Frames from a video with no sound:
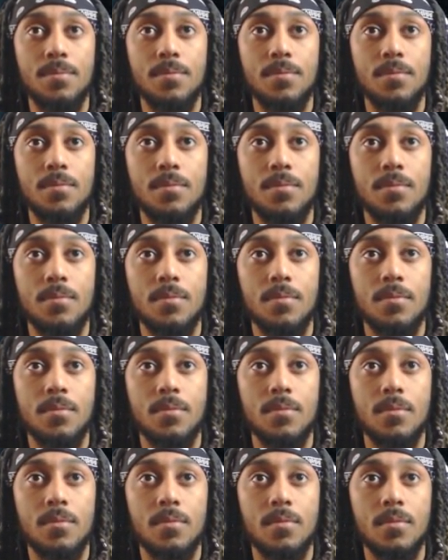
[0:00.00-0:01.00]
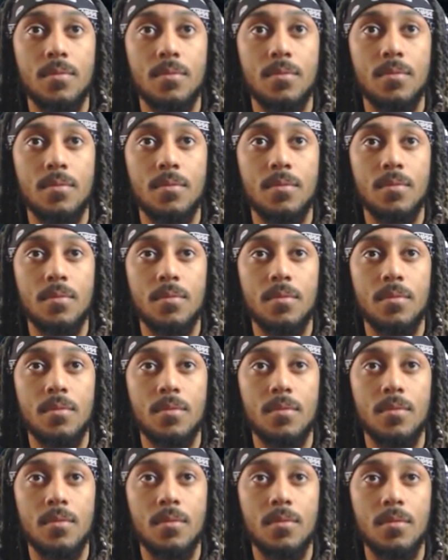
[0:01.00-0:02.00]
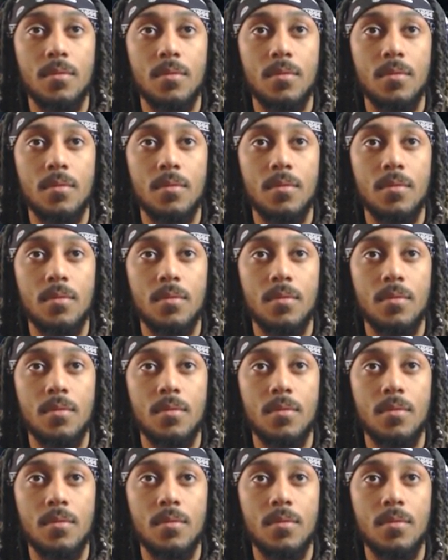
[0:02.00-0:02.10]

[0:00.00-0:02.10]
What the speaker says: No one is speaking in this clip.